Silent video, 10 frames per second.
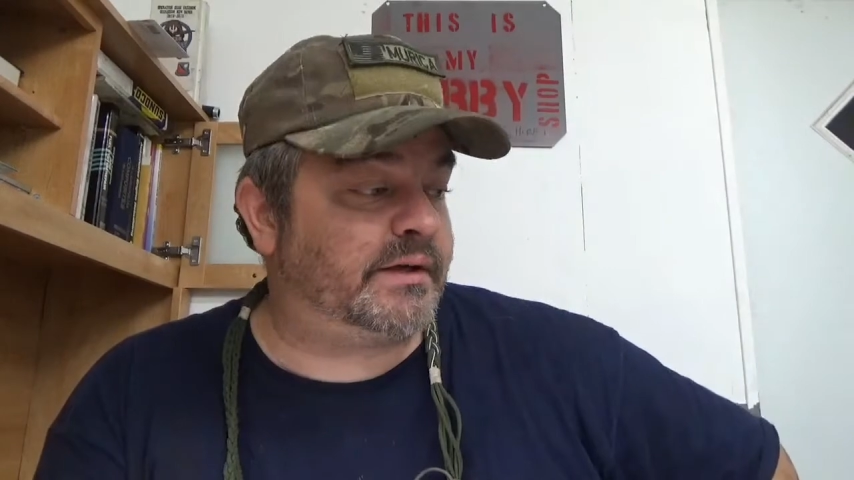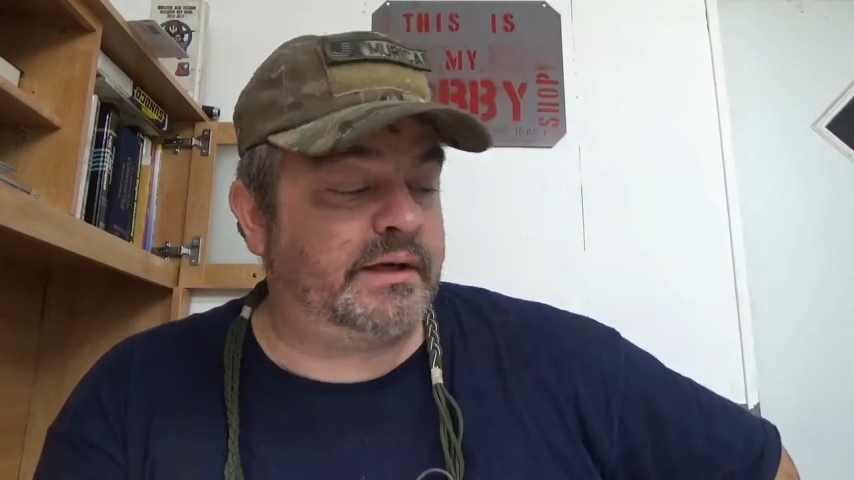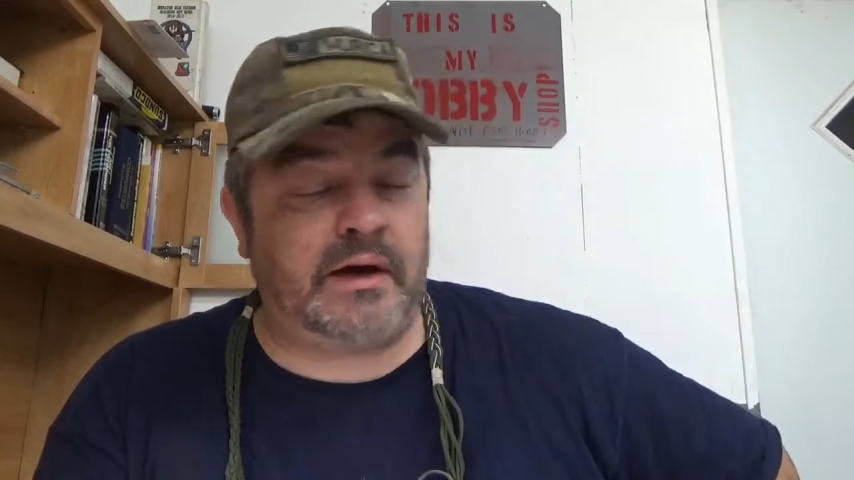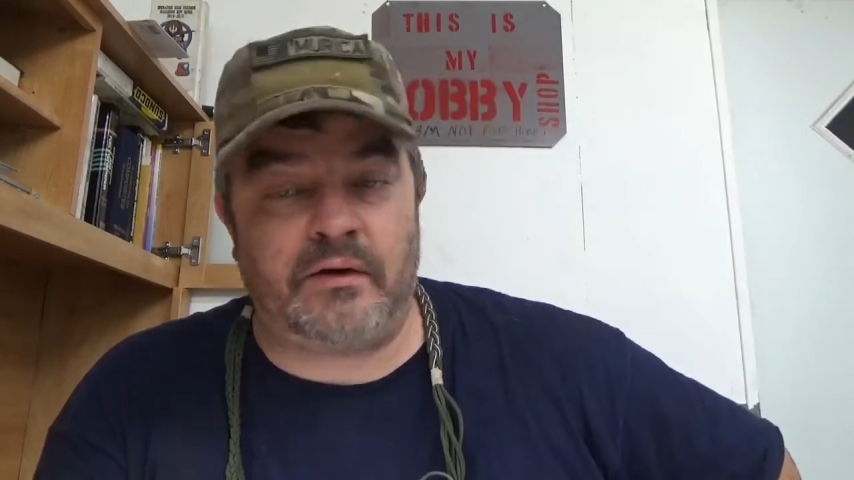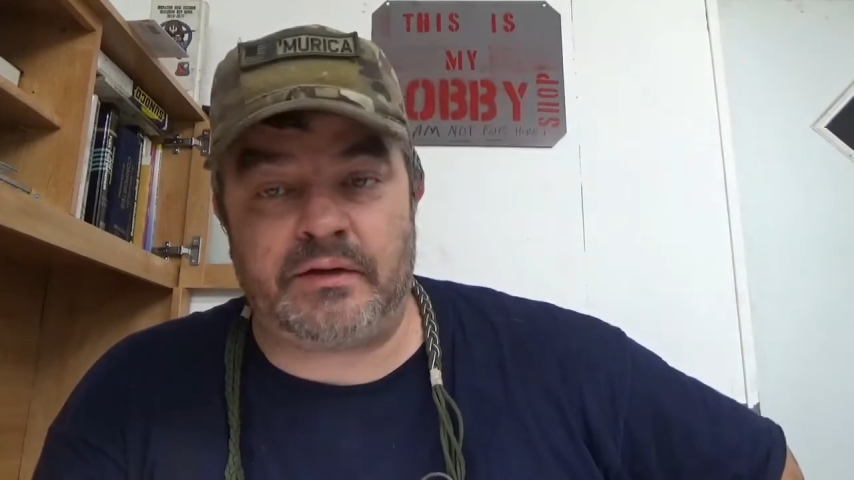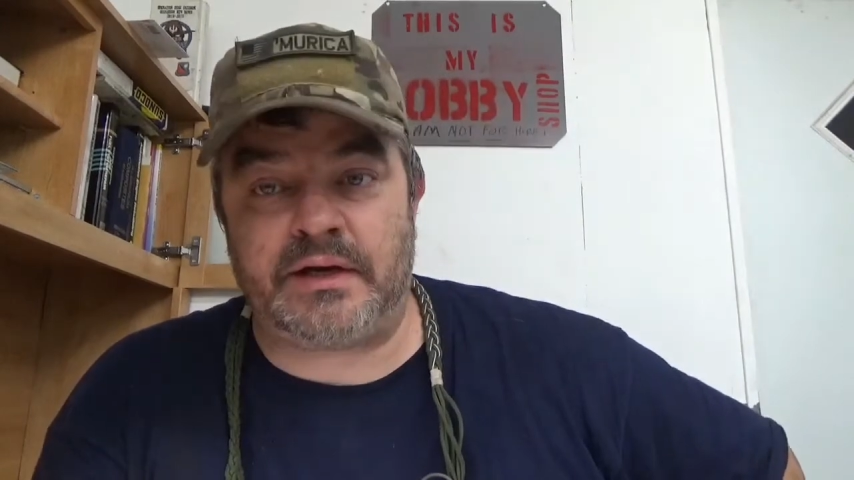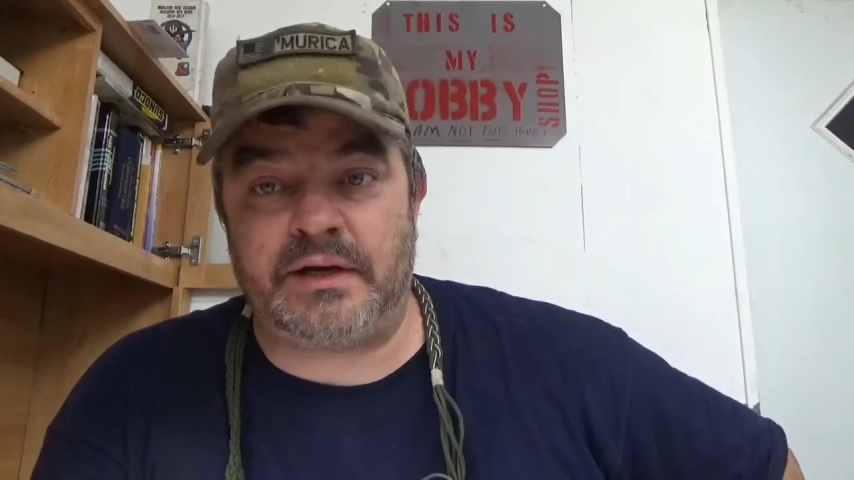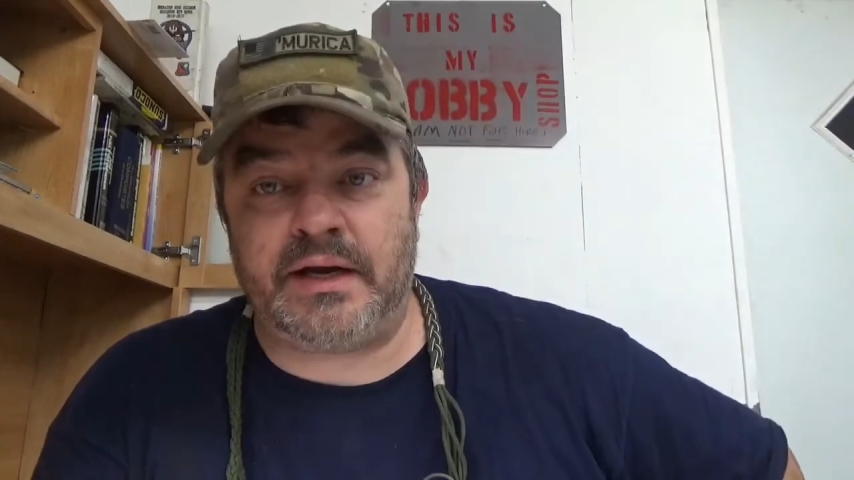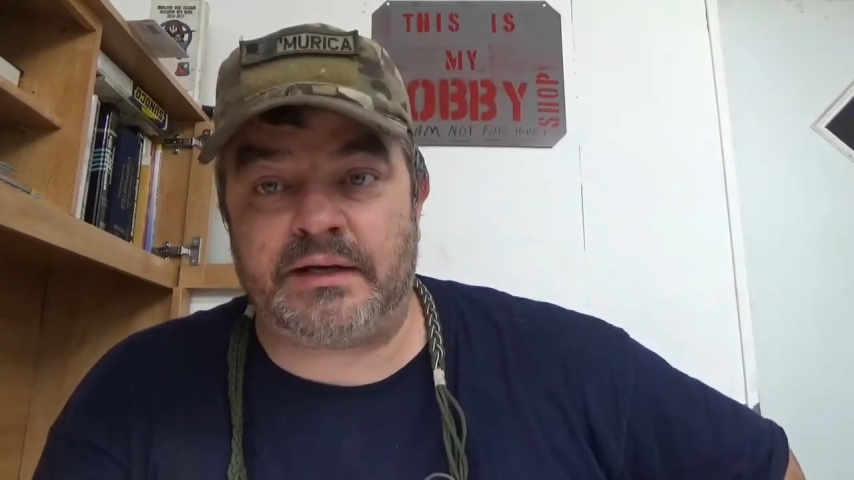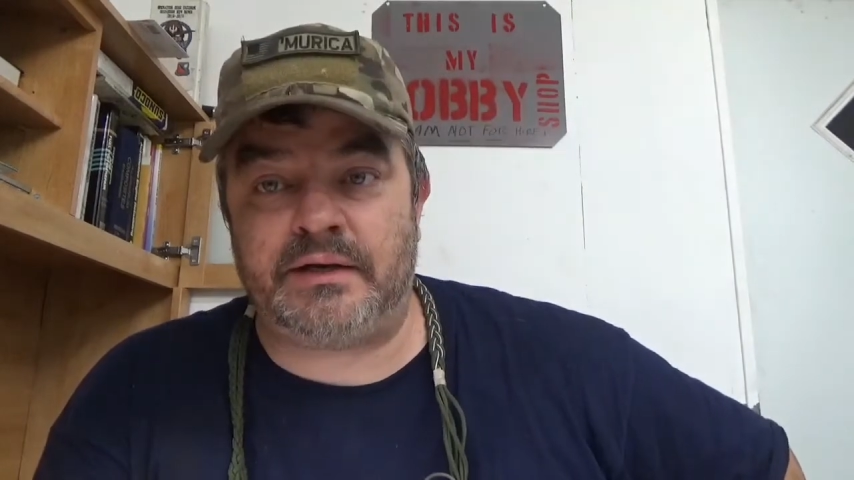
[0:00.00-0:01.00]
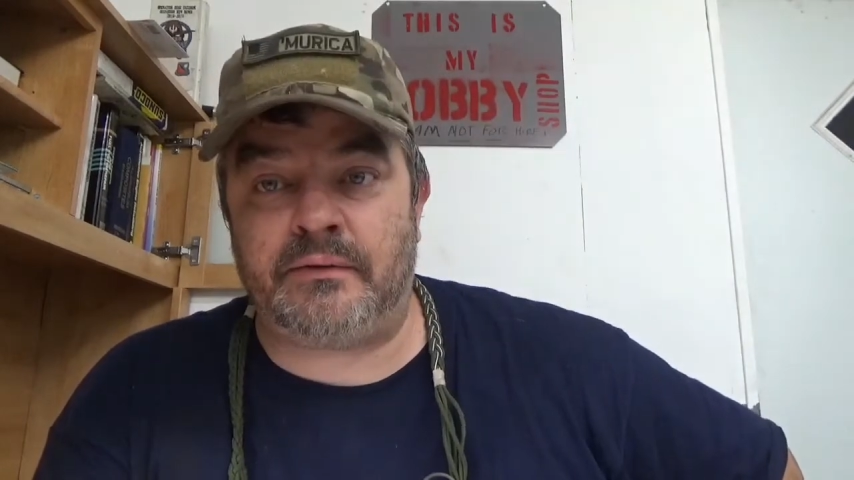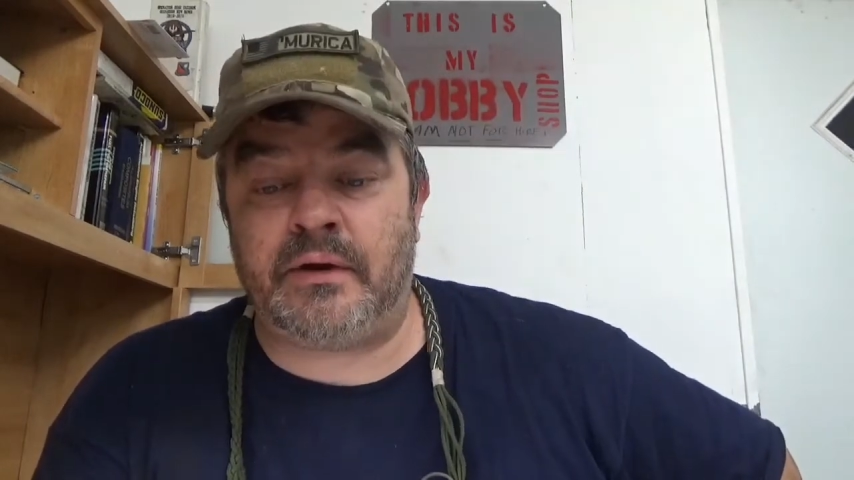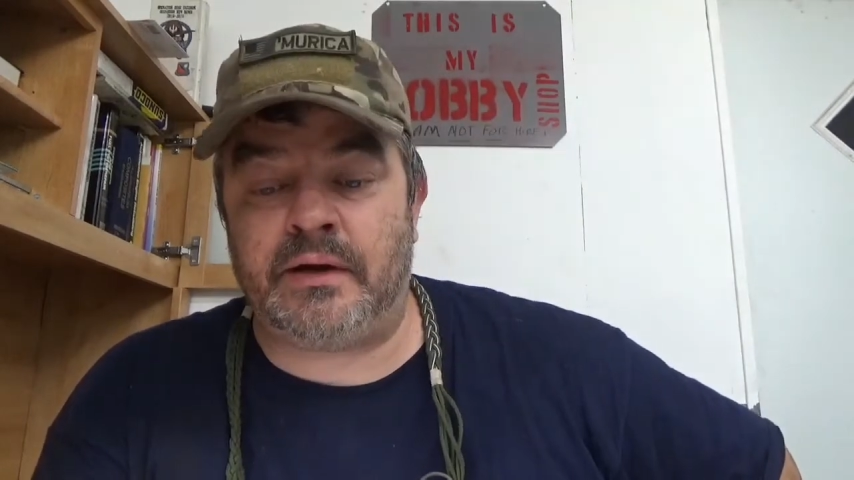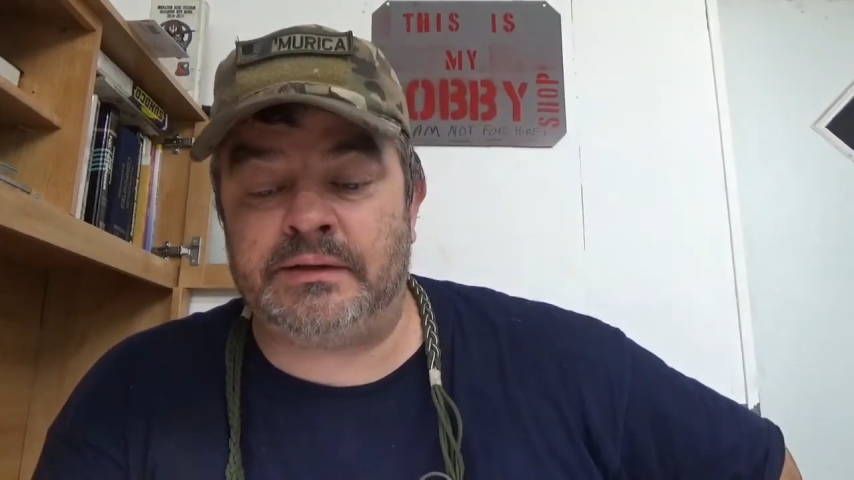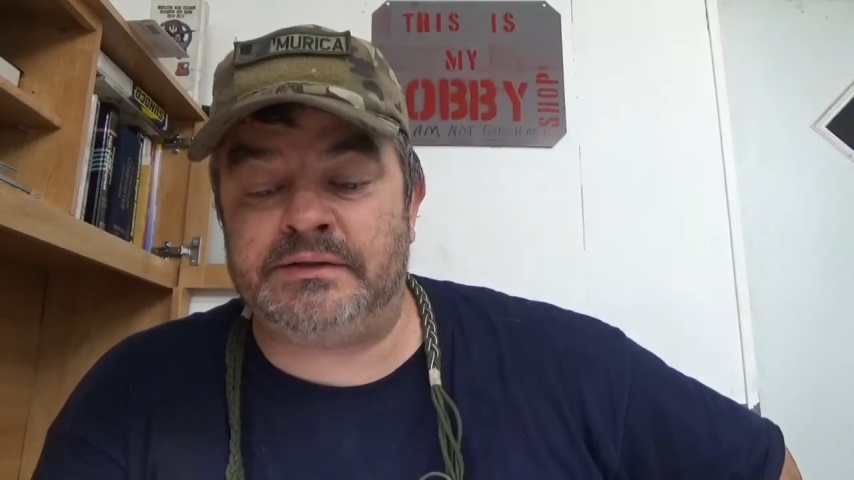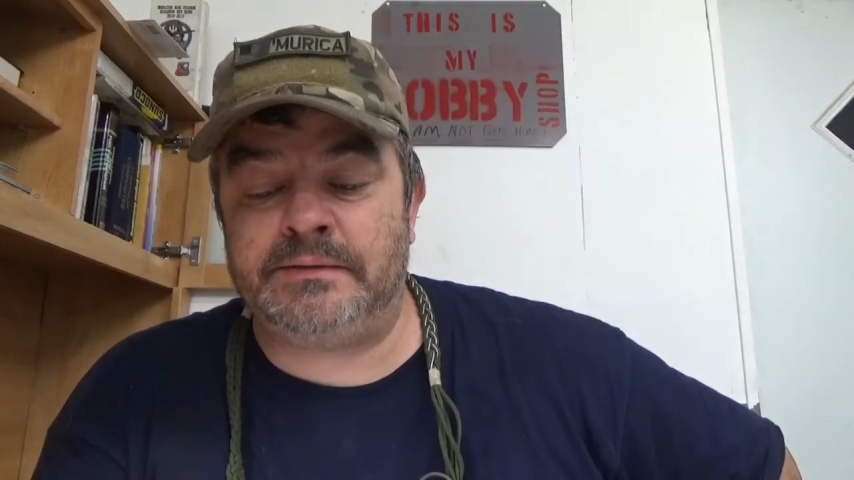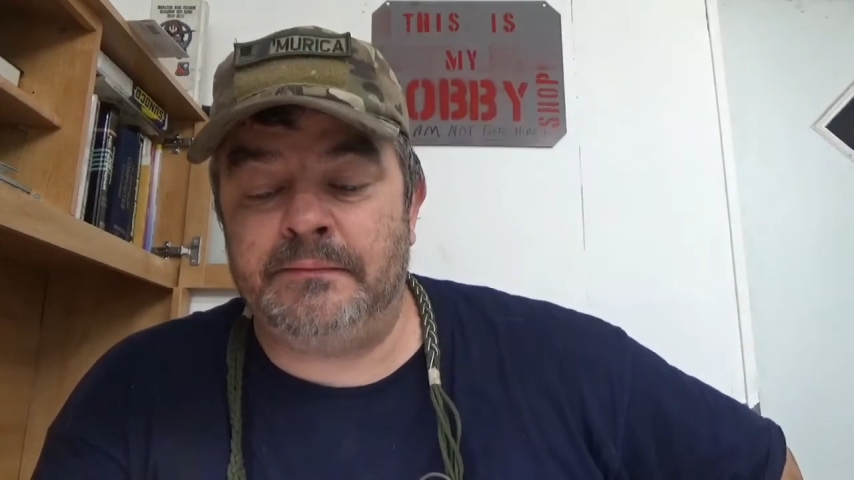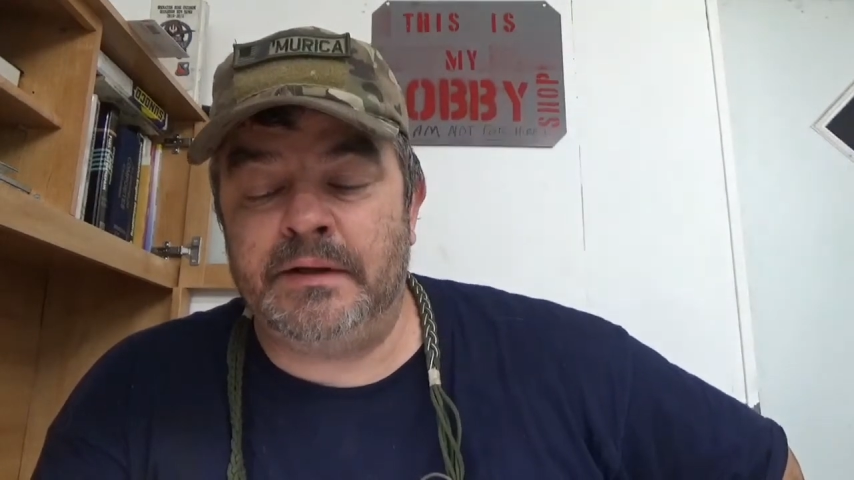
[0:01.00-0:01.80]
at all the connecting rods.